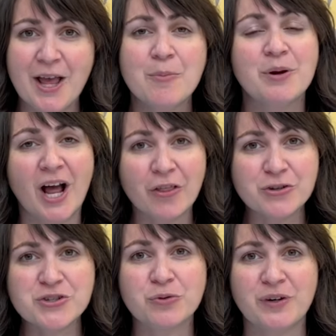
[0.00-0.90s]
but
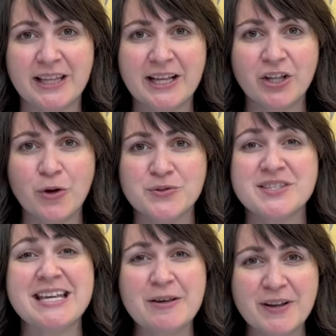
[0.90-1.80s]
others are really close,
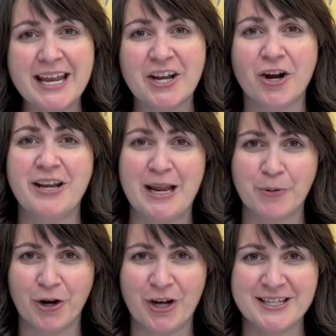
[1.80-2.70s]
even in our
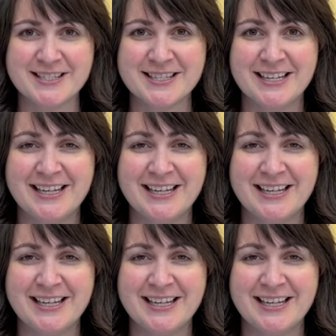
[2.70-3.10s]
neighborhoods.